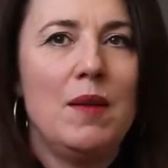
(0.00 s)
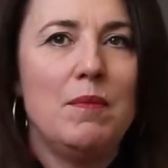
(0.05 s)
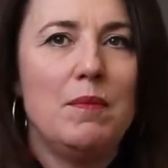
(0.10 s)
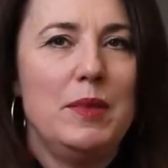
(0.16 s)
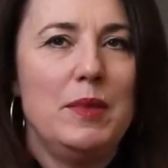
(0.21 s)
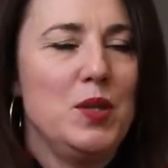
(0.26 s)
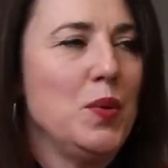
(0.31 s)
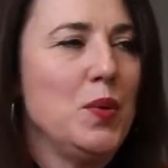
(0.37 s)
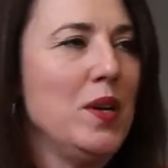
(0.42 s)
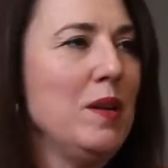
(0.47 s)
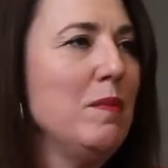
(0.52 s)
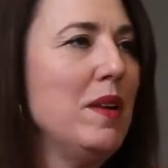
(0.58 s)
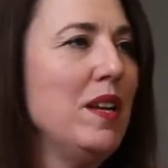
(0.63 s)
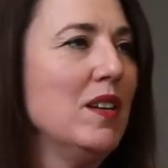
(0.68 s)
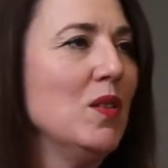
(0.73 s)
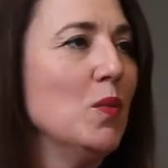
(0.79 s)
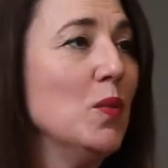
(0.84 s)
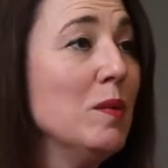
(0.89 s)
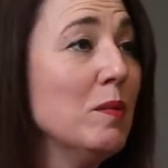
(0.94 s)
between men
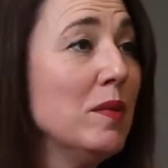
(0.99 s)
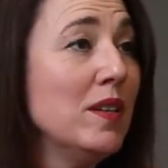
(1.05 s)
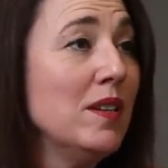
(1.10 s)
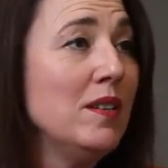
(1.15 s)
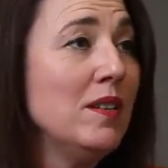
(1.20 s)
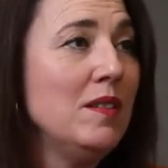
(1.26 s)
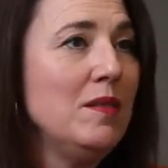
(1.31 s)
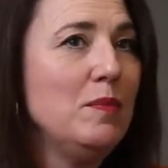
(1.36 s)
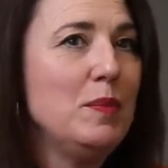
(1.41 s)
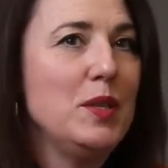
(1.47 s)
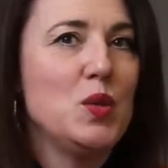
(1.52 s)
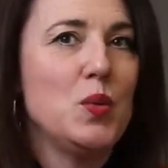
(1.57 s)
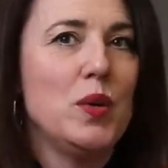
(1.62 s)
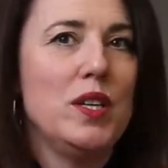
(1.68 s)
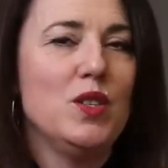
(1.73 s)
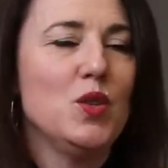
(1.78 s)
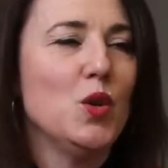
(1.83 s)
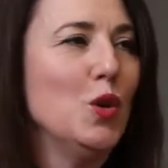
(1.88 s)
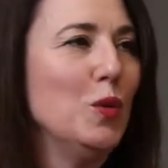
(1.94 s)
and women,
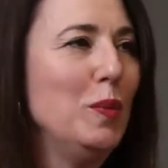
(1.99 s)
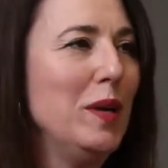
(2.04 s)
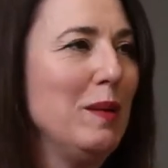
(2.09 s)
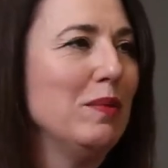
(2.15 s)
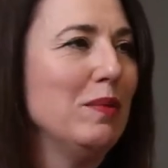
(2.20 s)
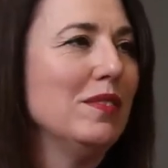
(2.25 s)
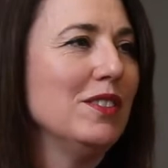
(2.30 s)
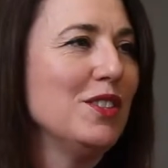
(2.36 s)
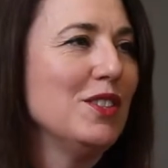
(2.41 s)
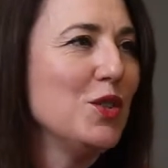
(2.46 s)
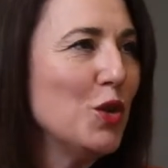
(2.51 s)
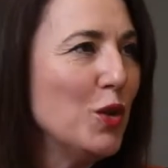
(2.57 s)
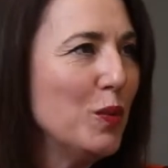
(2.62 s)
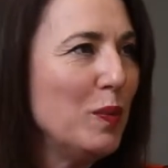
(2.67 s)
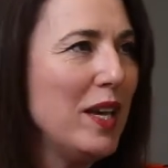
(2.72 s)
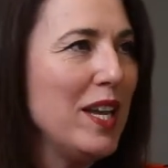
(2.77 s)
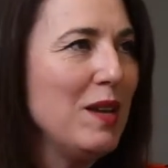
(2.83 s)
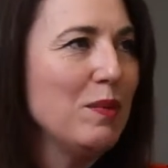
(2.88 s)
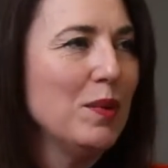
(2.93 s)
between tall people and
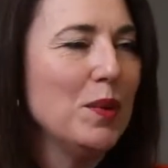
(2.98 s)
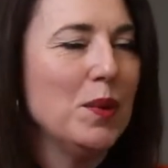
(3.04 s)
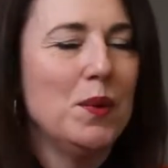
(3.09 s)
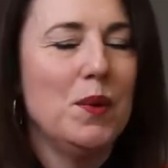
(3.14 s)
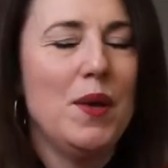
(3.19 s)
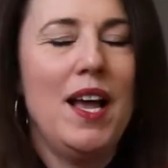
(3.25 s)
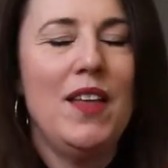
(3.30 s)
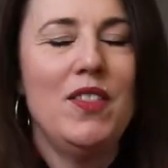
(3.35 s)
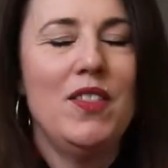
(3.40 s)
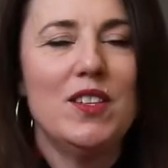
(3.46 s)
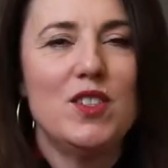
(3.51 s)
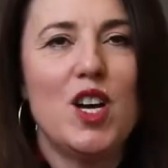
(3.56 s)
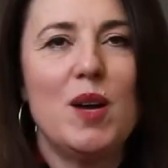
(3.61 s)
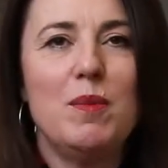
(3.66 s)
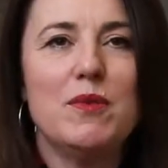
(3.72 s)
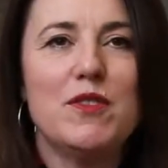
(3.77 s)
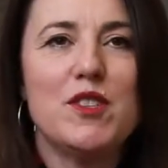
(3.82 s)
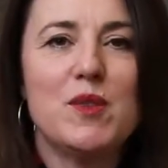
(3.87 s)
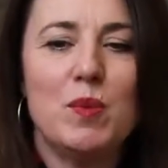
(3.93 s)
short people, mm-hmm. and the
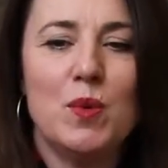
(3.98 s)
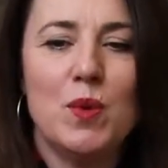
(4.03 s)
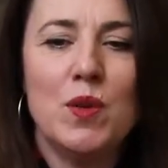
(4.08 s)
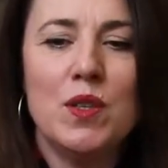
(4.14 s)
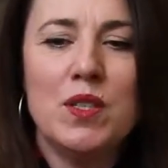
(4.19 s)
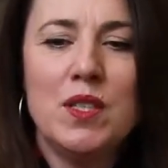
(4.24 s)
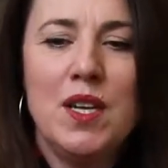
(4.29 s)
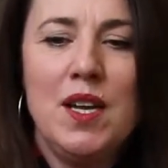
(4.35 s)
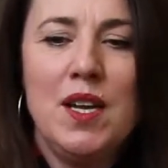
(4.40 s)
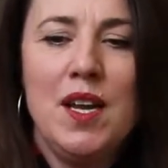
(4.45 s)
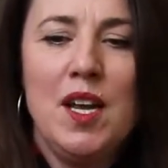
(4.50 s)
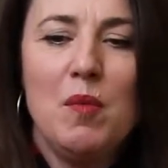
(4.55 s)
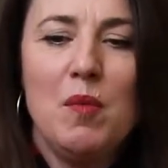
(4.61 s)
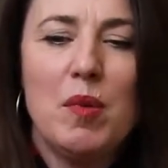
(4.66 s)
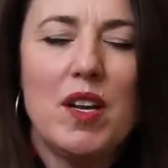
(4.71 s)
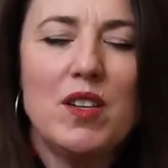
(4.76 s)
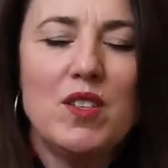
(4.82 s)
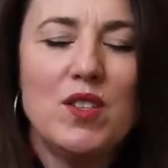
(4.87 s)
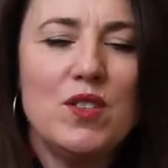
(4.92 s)
type of sport.
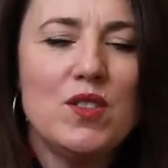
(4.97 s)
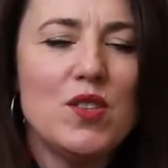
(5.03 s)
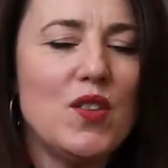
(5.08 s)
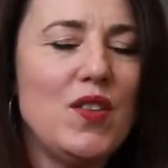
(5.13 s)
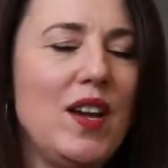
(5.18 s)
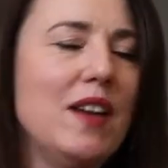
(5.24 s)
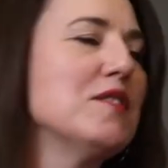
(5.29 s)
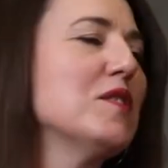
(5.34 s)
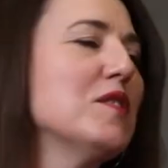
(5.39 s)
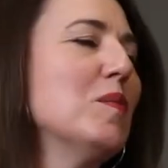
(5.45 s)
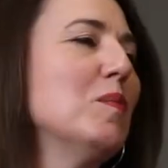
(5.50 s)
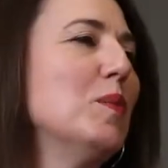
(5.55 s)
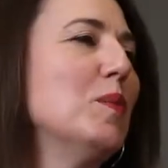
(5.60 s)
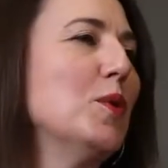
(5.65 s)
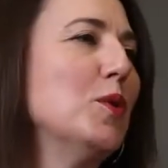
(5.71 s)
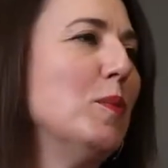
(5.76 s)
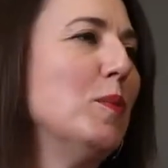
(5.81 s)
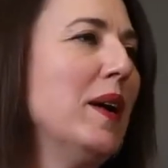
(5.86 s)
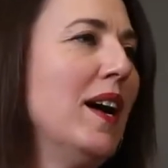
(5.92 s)
But I do sort of have some
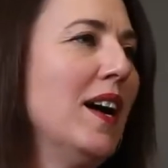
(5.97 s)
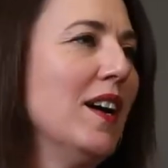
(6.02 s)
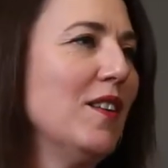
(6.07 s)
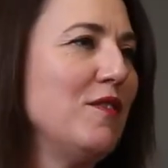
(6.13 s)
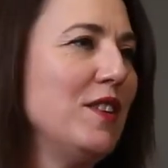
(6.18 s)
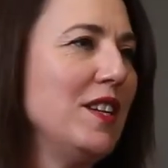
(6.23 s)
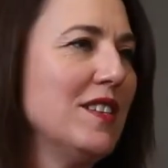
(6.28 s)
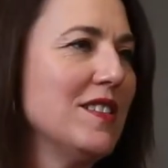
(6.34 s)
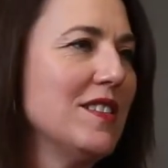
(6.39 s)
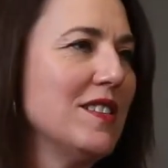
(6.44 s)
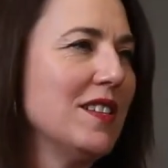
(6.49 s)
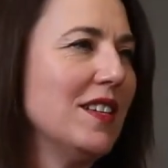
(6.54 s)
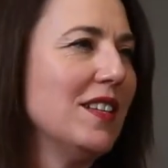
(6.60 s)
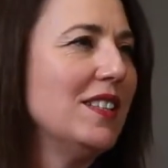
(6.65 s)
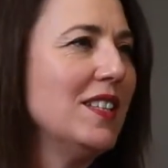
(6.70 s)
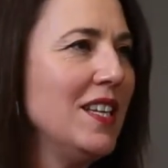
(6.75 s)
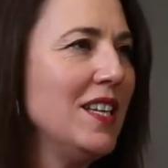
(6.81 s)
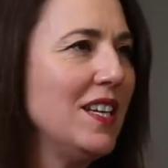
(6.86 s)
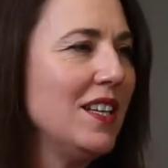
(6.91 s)
ballpark figures that
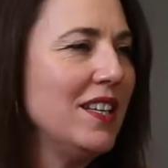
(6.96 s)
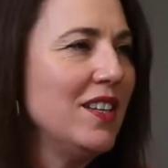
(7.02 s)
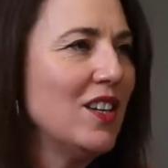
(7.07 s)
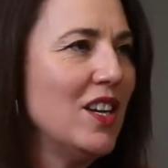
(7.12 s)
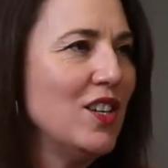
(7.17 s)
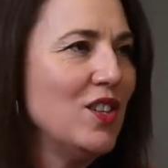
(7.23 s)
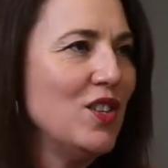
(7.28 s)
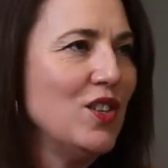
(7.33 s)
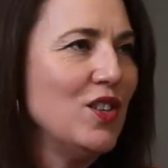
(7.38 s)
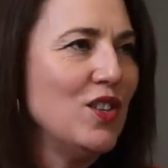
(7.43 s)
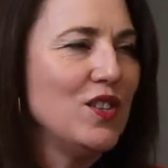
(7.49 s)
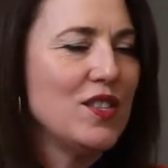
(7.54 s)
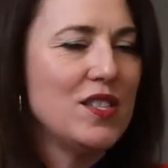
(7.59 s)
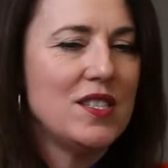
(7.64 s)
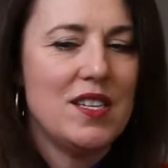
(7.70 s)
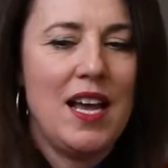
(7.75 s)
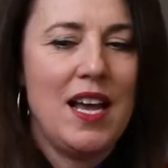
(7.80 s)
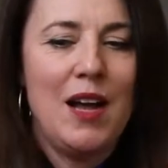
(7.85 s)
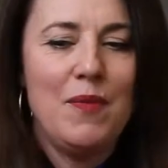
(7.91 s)
clinically I
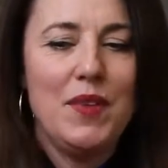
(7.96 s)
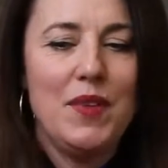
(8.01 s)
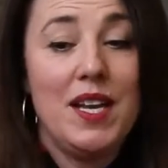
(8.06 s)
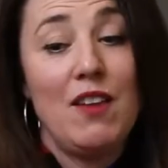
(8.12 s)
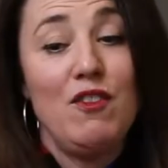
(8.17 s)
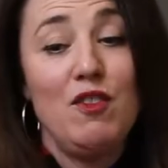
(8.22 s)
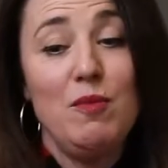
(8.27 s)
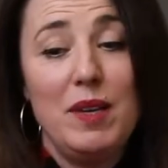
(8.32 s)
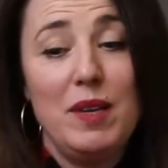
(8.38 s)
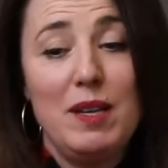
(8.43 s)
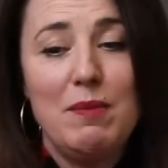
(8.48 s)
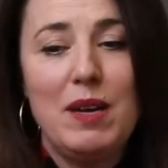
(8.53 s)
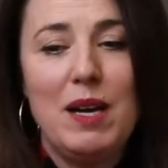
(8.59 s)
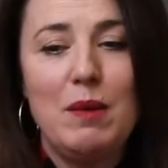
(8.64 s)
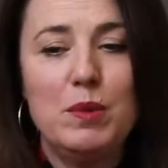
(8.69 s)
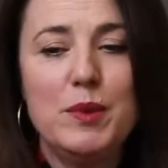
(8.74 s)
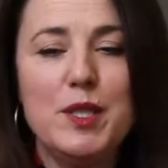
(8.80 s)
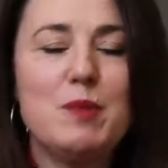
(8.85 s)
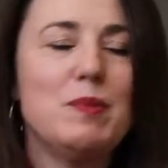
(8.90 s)
use that haven't been
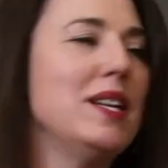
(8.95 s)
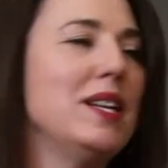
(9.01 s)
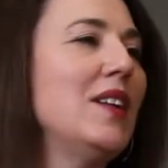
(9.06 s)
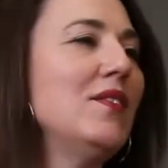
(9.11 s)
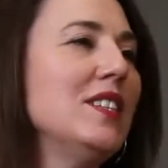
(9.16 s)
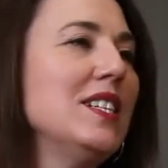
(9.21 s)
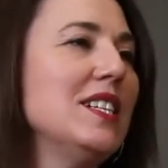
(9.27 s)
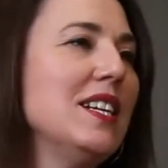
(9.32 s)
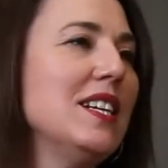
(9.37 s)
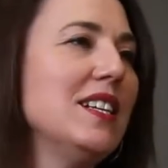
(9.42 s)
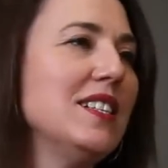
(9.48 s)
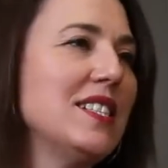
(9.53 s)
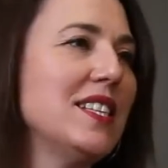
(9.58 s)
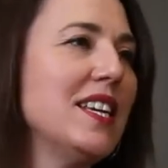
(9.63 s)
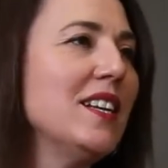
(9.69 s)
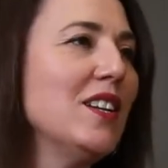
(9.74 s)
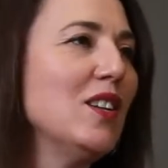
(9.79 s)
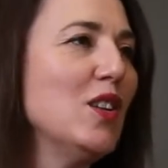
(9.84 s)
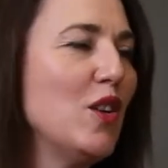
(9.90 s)
published, but having
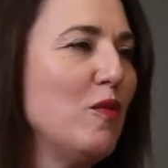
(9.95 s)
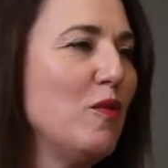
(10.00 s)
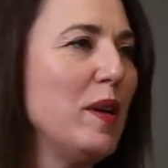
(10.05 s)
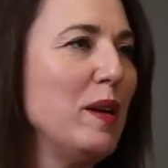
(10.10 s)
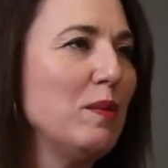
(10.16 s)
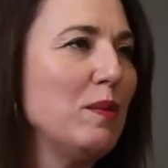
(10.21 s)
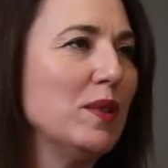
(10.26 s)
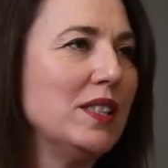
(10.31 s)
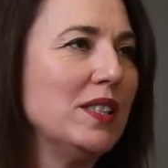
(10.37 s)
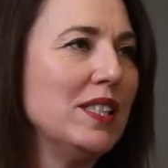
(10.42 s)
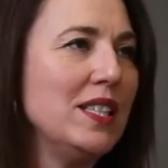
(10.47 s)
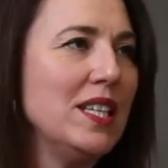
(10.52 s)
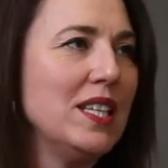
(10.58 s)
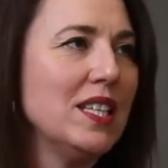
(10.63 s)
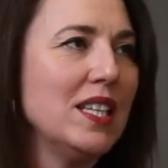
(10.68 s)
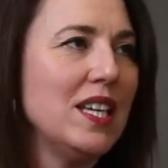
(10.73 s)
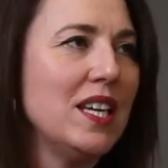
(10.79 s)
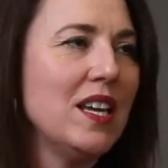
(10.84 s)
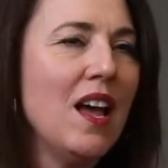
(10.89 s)
seen a lot of people
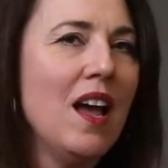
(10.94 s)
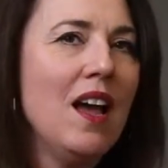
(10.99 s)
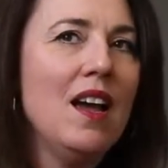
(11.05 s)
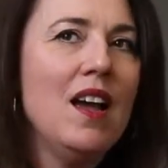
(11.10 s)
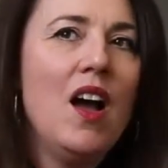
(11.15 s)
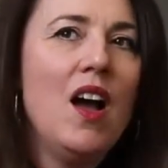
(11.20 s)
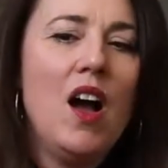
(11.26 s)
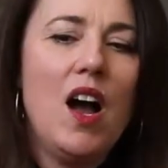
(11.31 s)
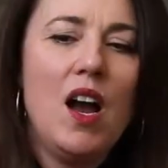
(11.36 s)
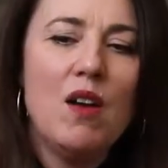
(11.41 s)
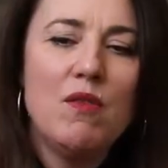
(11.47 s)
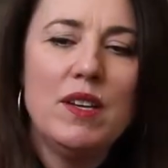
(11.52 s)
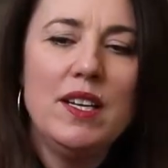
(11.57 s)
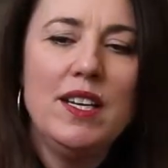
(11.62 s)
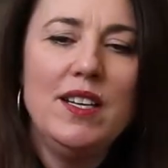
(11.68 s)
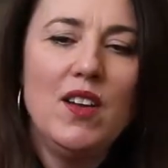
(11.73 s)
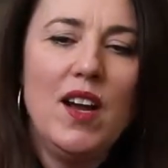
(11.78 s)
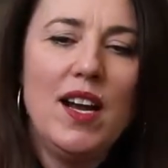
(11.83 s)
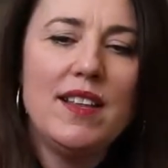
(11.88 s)
clinically, I
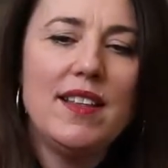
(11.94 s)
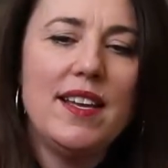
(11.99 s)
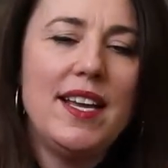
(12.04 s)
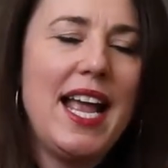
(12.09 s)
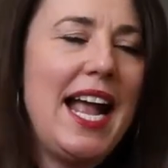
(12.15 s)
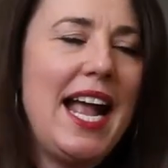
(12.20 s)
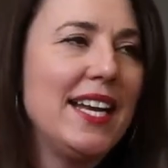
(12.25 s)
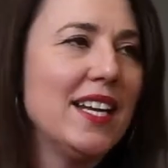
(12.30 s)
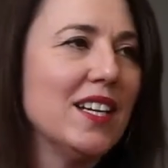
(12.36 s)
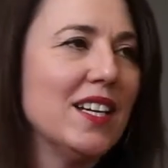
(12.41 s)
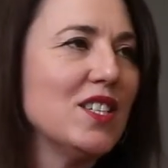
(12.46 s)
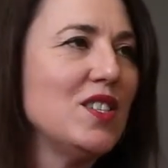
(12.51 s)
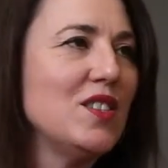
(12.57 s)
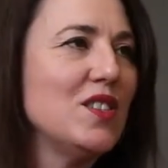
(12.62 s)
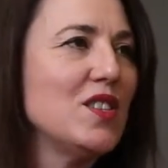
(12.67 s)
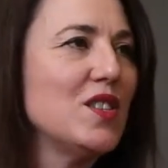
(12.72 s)
really like their adduction